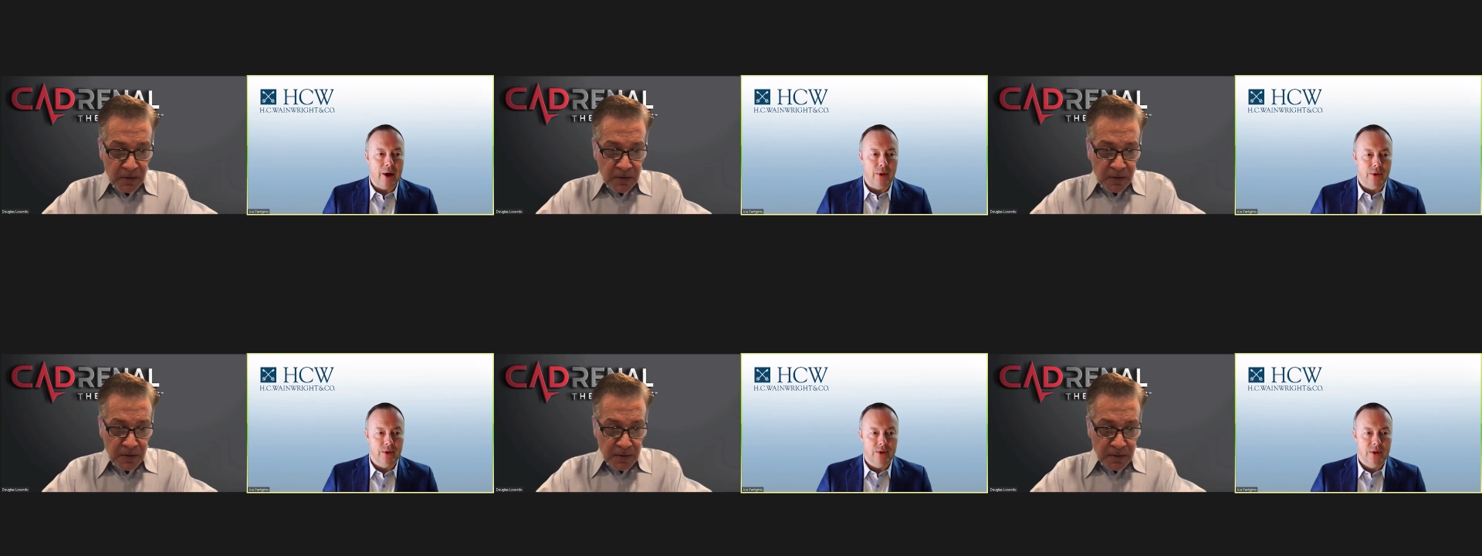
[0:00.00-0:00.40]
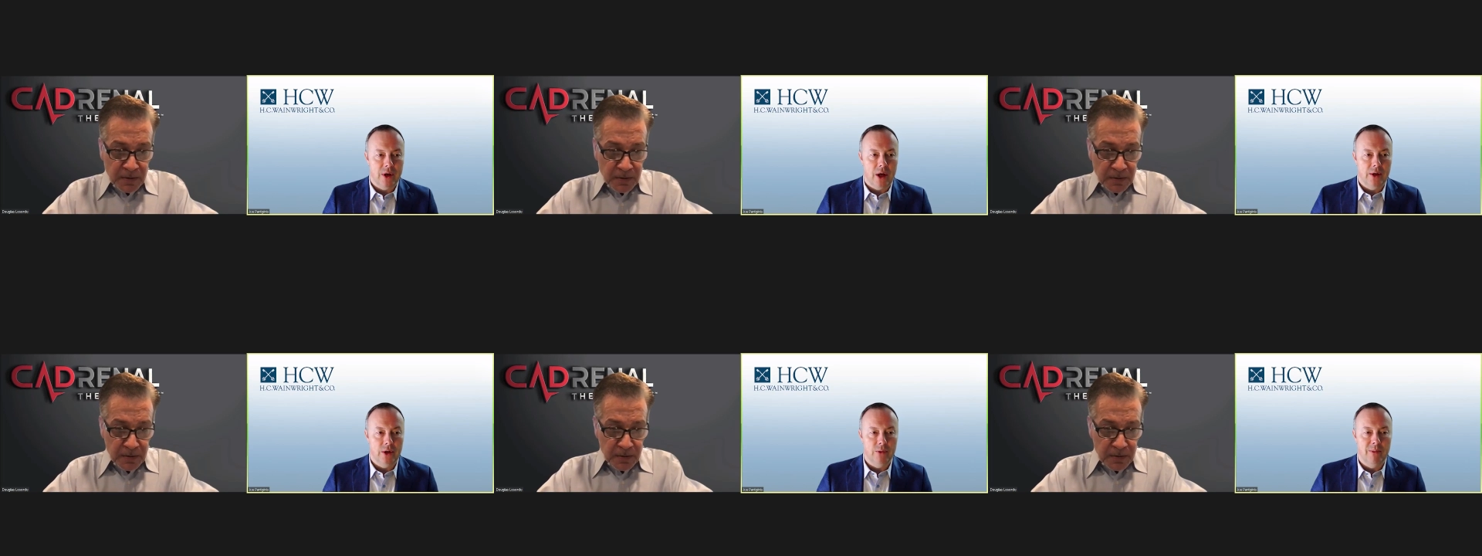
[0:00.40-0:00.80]
Speaker 1: You
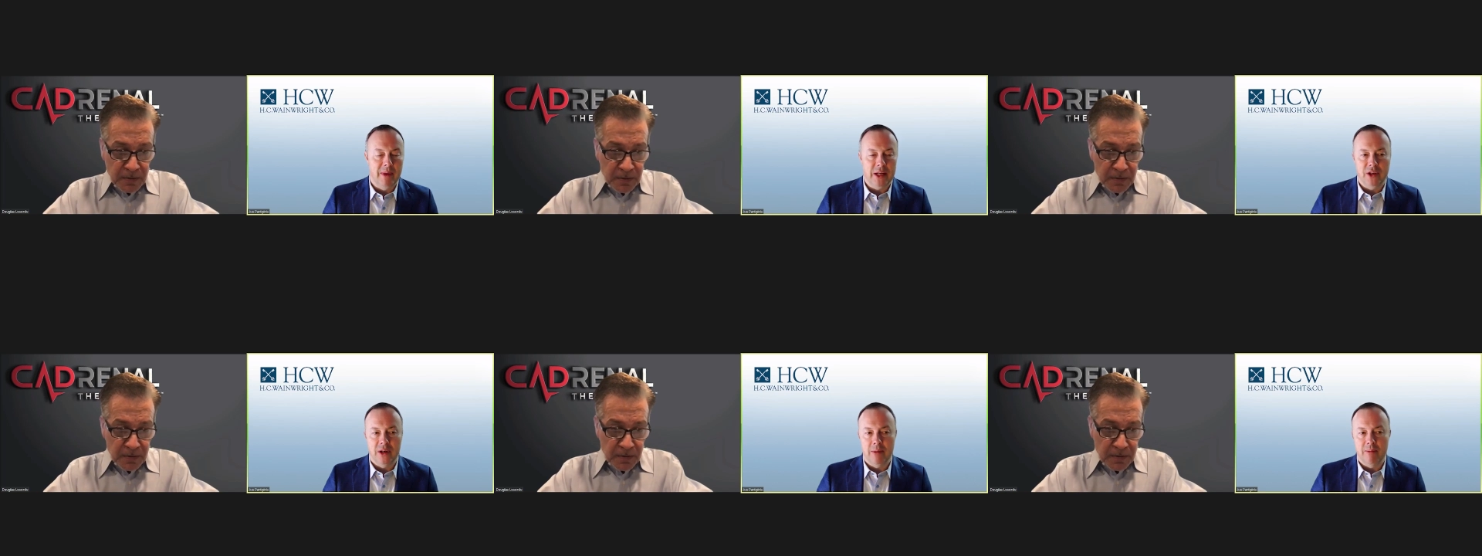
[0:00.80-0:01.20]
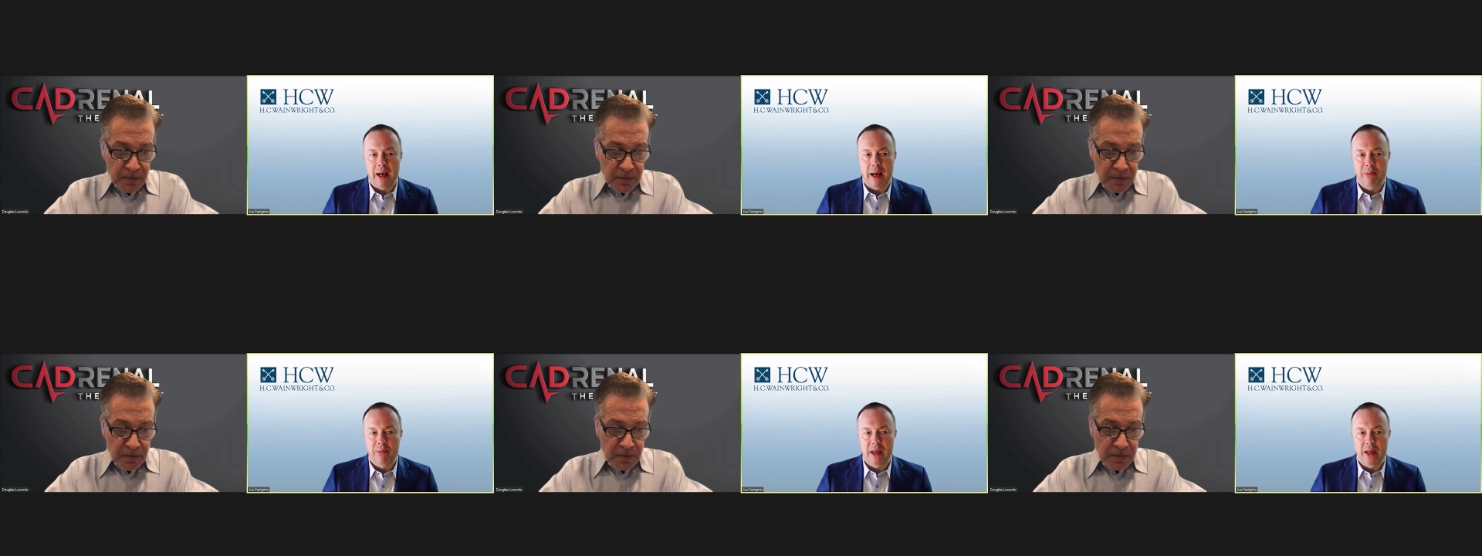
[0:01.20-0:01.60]
you mentioned
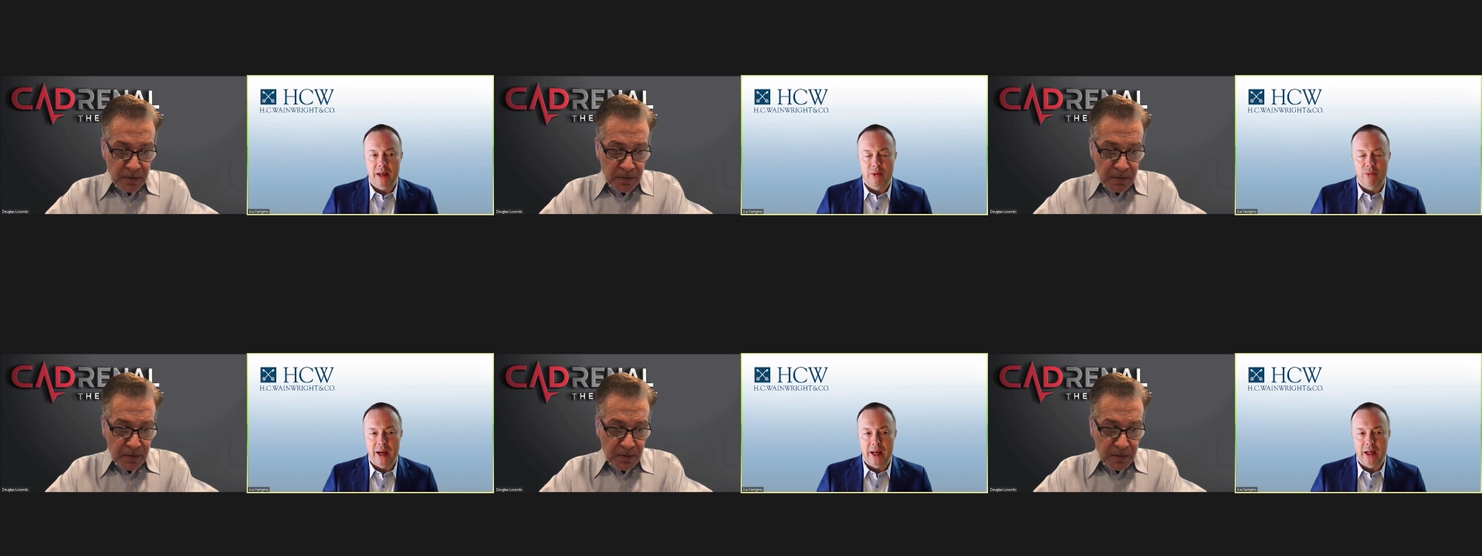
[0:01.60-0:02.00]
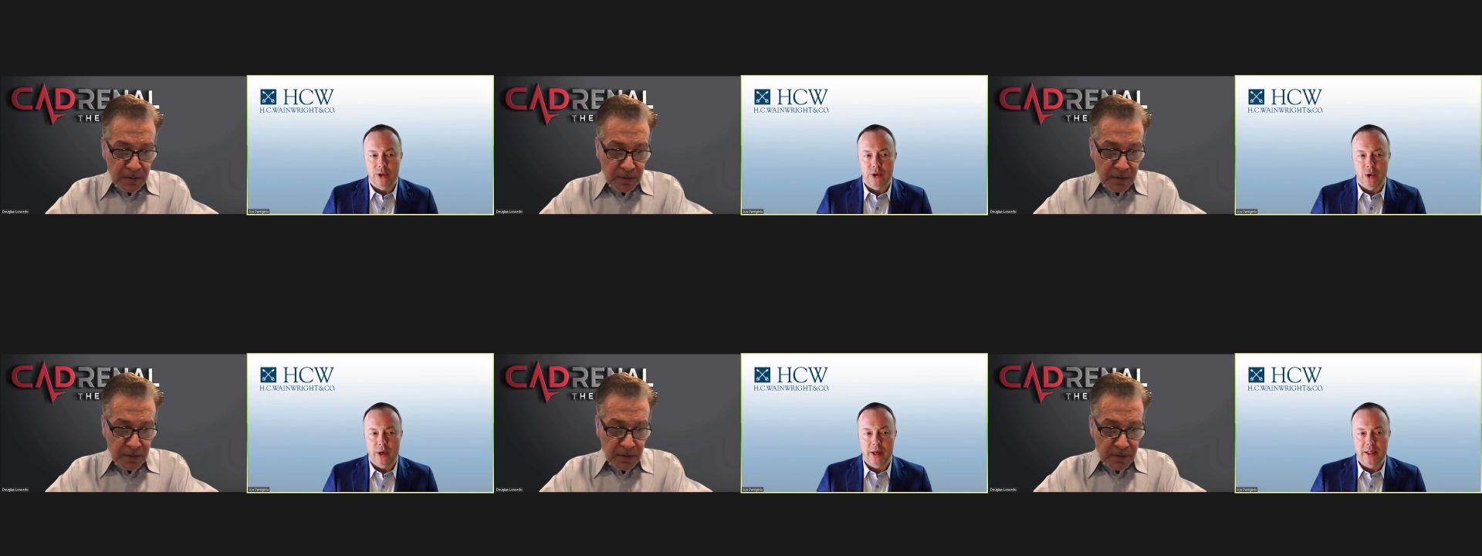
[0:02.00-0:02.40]
about being in
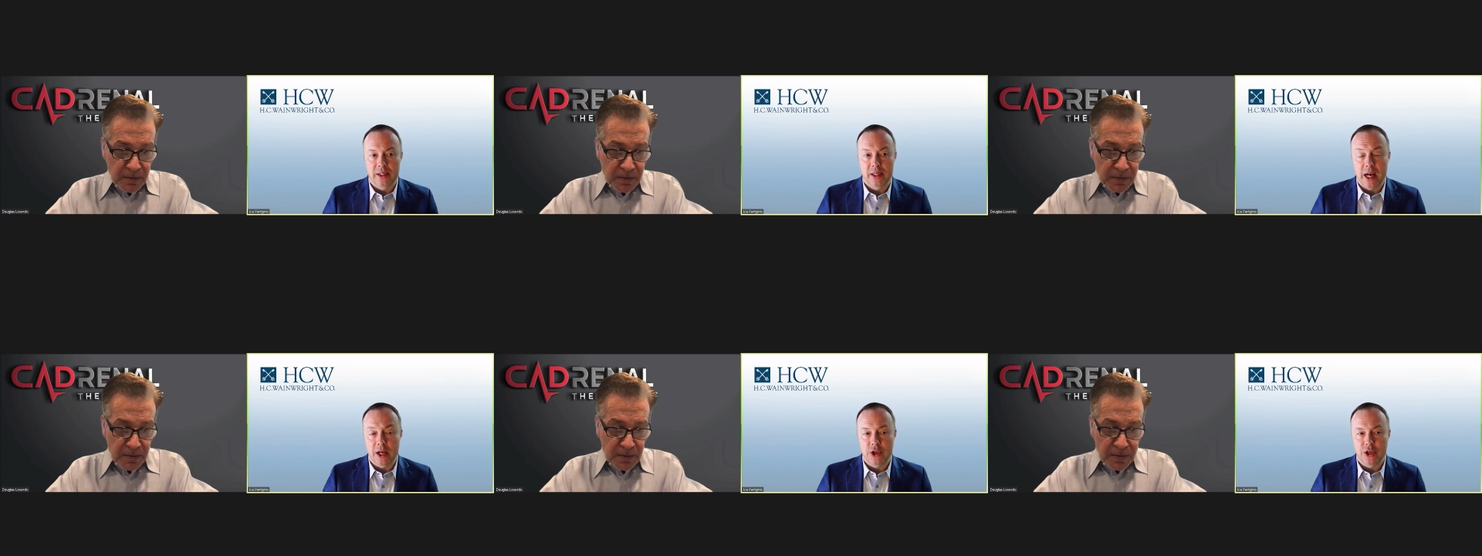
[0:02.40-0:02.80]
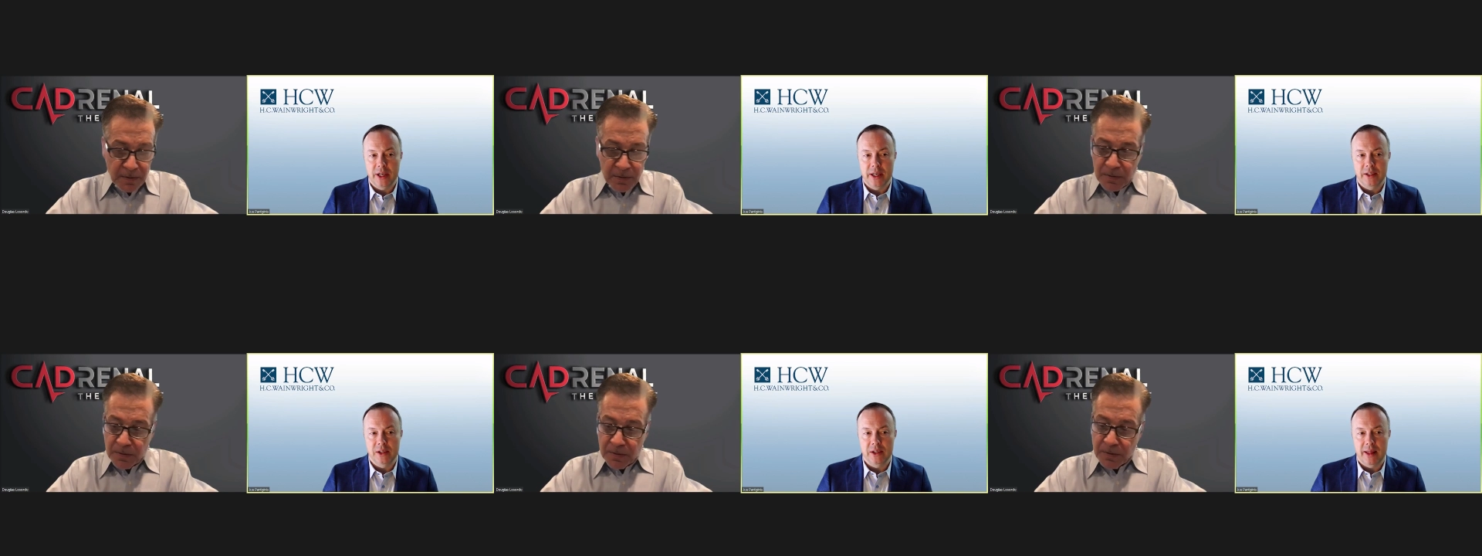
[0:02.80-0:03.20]
regulatory discussions.